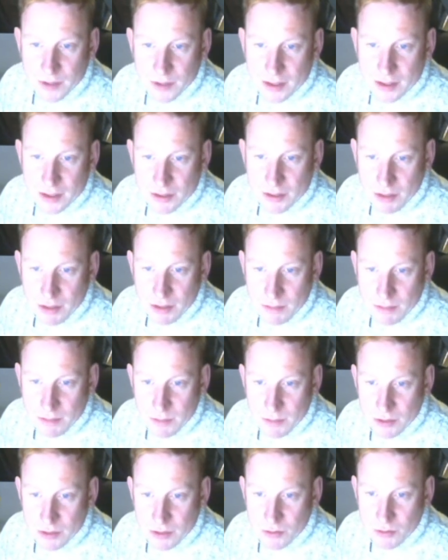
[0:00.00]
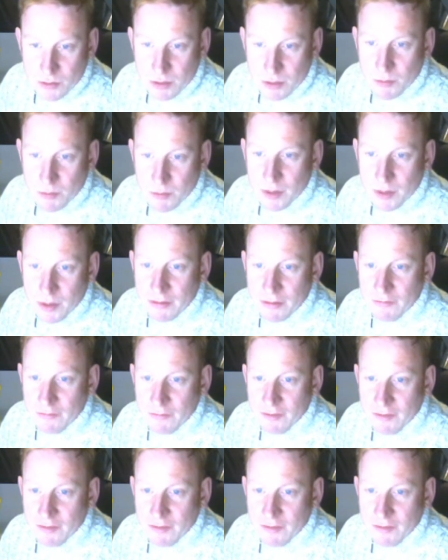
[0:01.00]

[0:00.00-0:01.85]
so I can bundle them with